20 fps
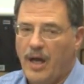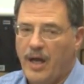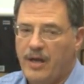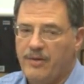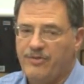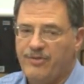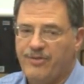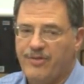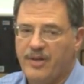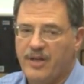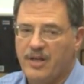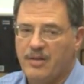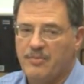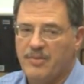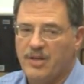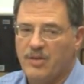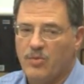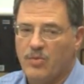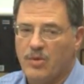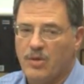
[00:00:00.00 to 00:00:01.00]
and freedom
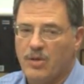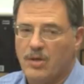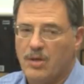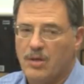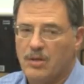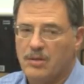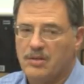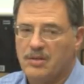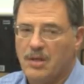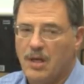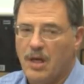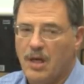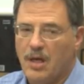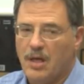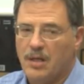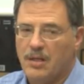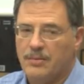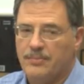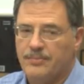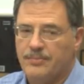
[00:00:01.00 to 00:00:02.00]
in the world,
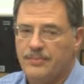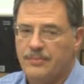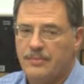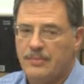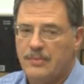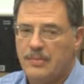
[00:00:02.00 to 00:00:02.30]
um,